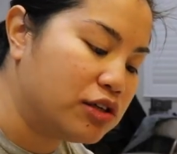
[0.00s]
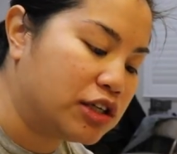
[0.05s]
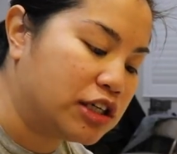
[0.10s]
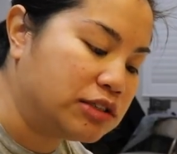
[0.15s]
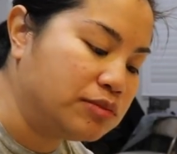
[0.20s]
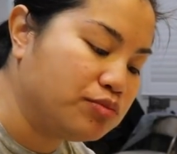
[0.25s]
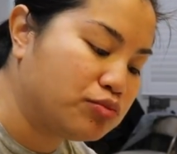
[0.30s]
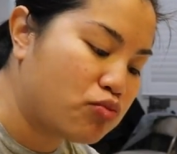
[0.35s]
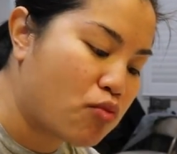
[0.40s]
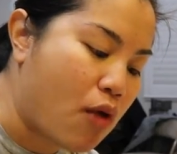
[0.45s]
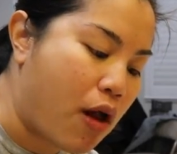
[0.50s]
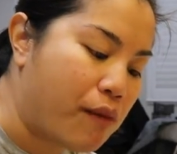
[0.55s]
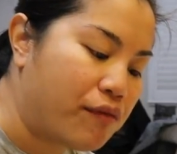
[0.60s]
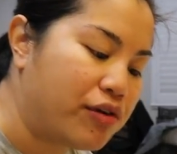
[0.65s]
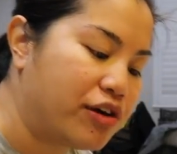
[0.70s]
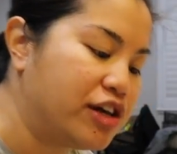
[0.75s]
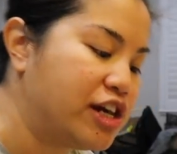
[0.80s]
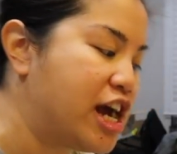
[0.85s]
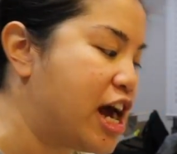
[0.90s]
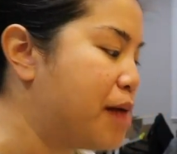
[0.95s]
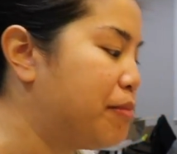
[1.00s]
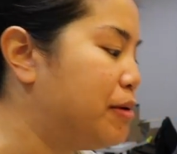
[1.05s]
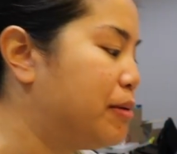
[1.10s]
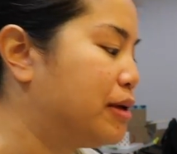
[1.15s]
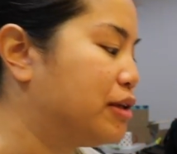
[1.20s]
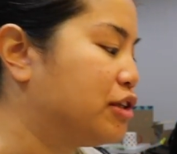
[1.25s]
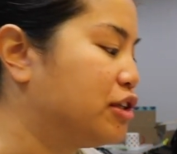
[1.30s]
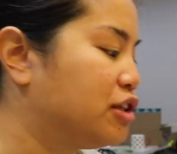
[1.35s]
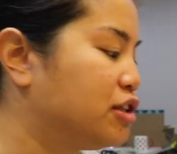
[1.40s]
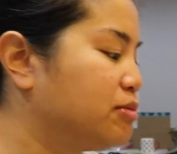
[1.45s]
in all, I'm very happy
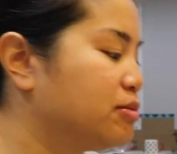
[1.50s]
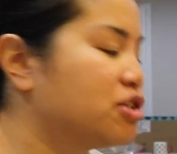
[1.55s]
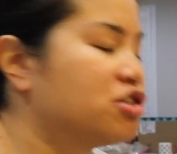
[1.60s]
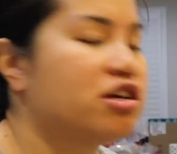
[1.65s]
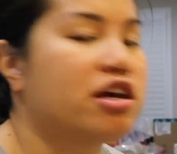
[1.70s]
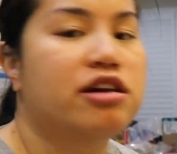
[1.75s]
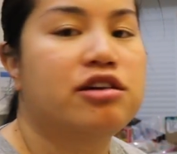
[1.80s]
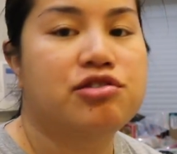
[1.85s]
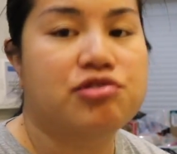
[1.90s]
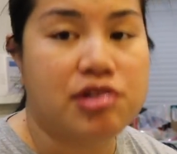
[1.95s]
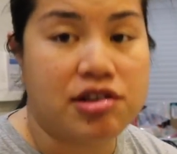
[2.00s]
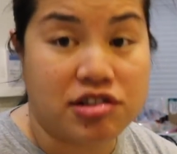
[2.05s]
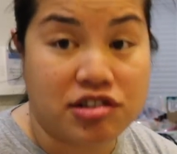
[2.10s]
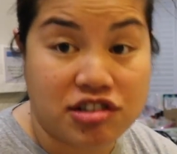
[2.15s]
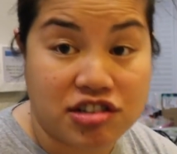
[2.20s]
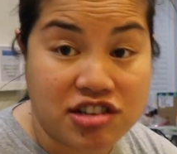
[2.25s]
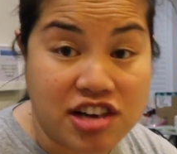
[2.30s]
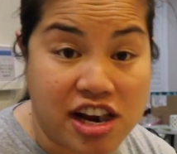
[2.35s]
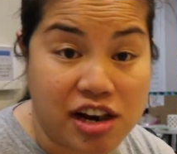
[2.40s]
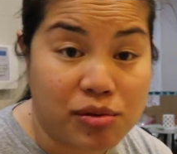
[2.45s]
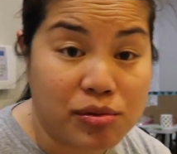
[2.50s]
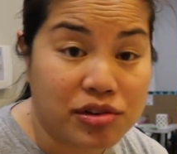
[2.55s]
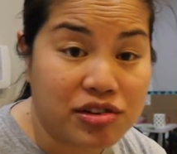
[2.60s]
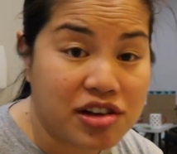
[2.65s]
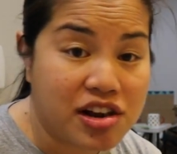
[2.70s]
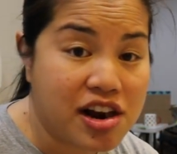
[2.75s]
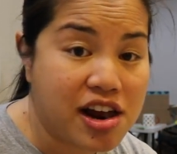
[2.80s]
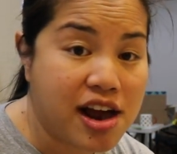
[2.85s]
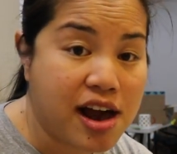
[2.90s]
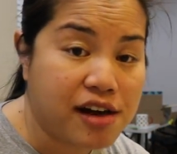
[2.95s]
about this. I'm excited to try the steak one
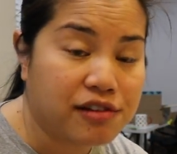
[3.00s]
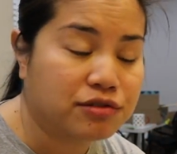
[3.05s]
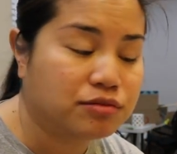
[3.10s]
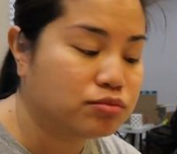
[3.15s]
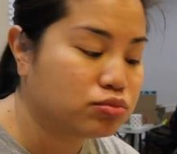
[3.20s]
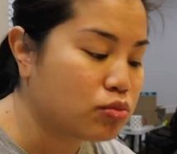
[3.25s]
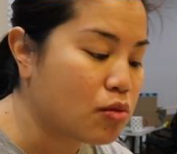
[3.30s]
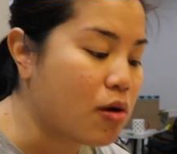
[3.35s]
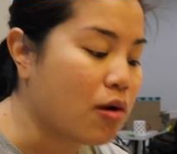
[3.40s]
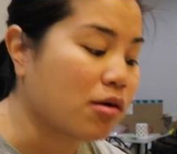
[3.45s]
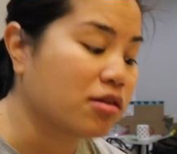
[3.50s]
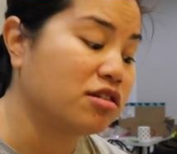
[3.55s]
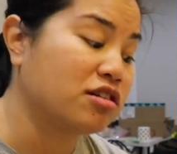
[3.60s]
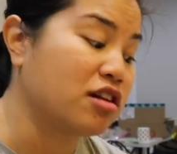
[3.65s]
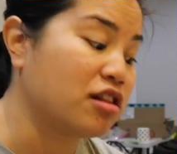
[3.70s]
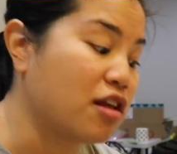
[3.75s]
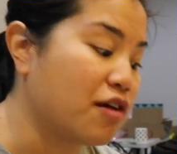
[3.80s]
that I have because I